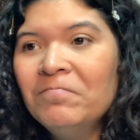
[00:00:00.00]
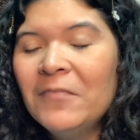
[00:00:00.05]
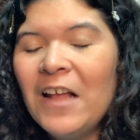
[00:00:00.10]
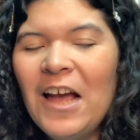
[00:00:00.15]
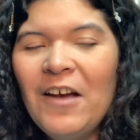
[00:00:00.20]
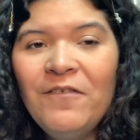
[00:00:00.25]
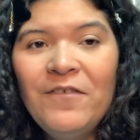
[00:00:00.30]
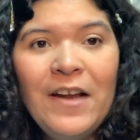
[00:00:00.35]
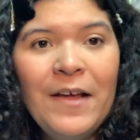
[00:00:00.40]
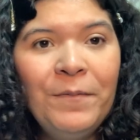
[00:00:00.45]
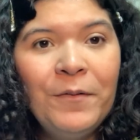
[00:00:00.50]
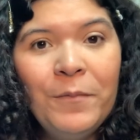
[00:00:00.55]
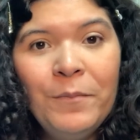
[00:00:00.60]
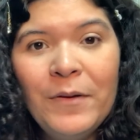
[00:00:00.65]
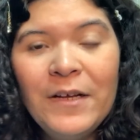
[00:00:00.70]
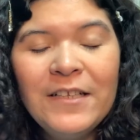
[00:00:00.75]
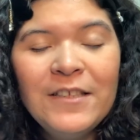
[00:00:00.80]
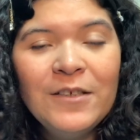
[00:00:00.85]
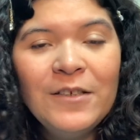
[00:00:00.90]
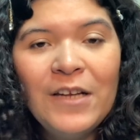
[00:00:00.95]
I've never
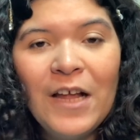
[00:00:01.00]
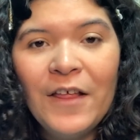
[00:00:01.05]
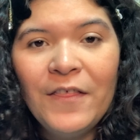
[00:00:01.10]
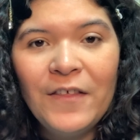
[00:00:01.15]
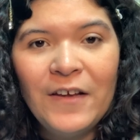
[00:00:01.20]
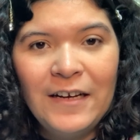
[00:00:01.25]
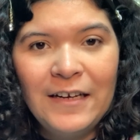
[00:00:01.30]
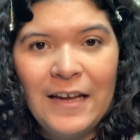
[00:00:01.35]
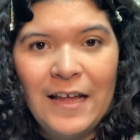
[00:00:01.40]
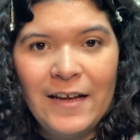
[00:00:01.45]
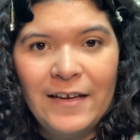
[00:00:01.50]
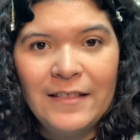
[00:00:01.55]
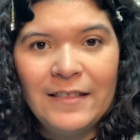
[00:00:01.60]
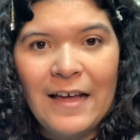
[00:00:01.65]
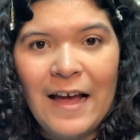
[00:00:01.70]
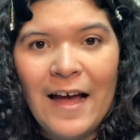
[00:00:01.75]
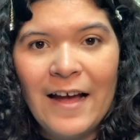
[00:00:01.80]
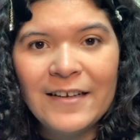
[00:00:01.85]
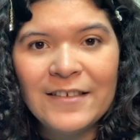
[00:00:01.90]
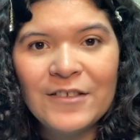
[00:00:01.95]
been to nothing like
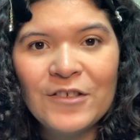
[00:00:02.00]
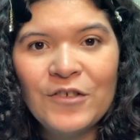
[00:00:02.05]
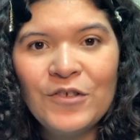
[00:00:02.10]
that,